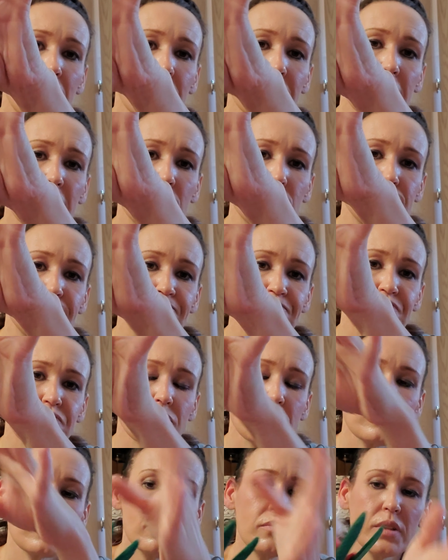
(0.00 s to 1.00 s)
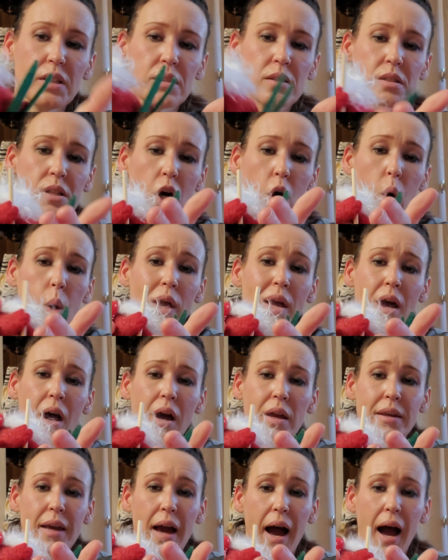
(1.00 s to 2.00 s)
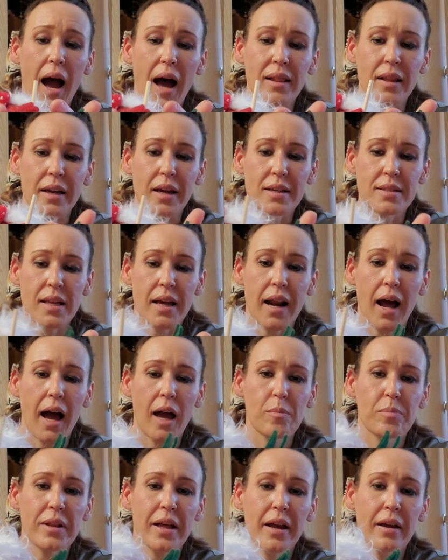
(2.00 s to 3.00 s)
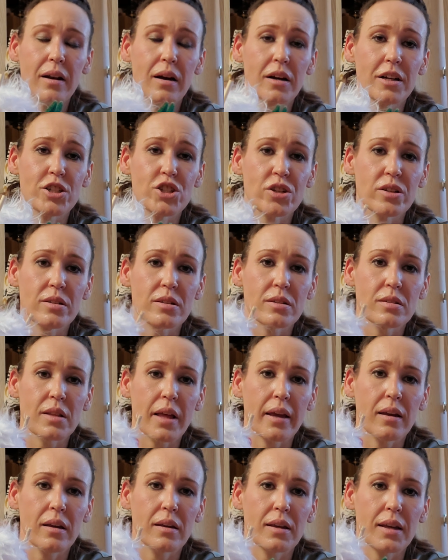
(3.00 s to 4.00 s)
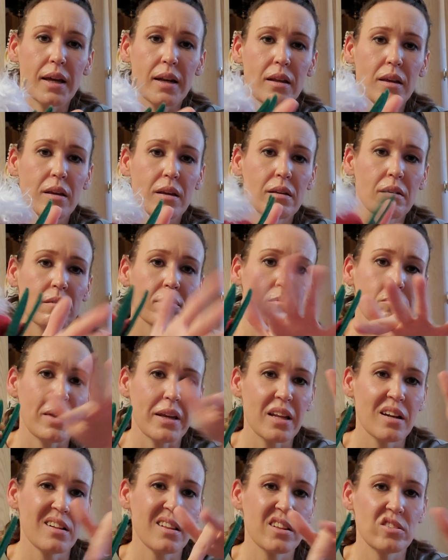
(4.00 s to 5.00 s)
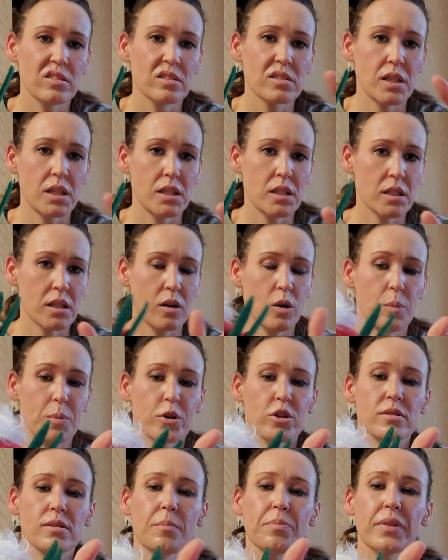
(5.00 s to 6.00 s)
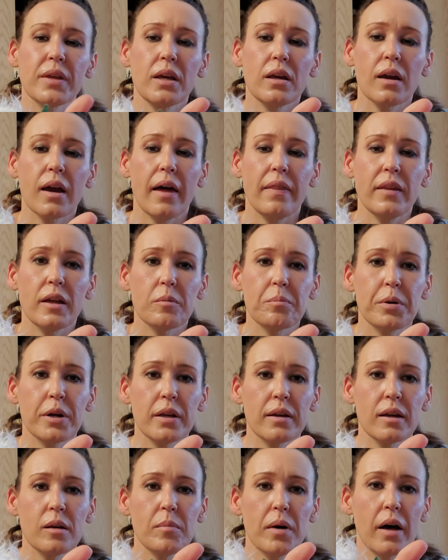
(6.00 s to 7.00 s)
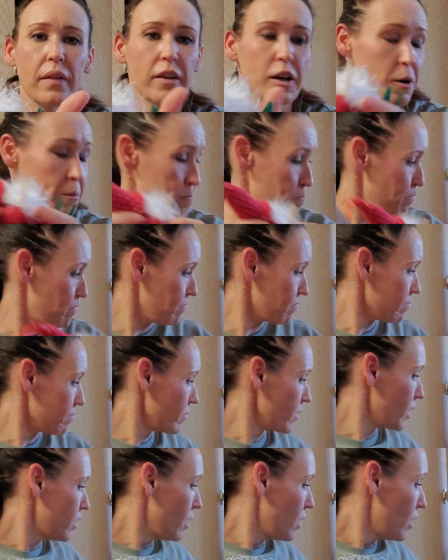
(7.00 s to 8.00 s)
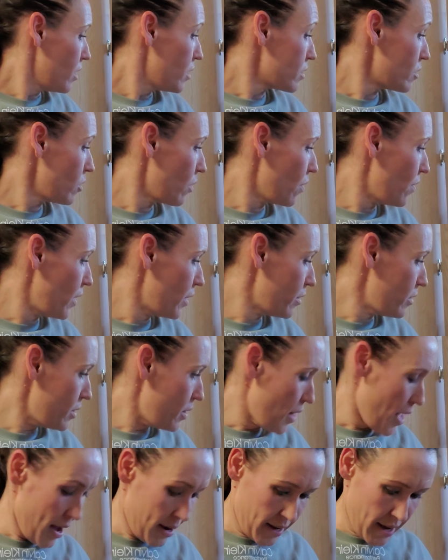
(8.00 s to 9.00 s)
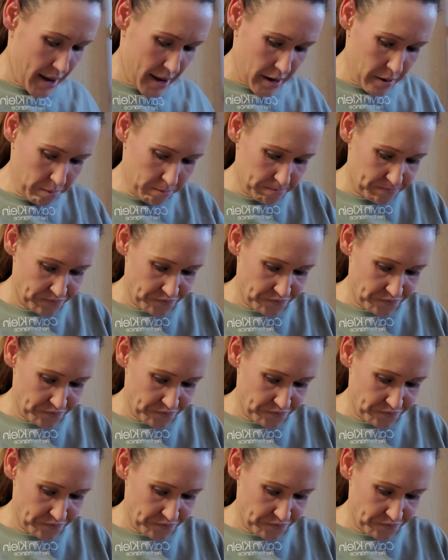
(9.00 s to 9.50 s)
of him. So yeah, like I said, I plan on just like getting, making a little ski slope or something and then putting him on there. So there's that guy.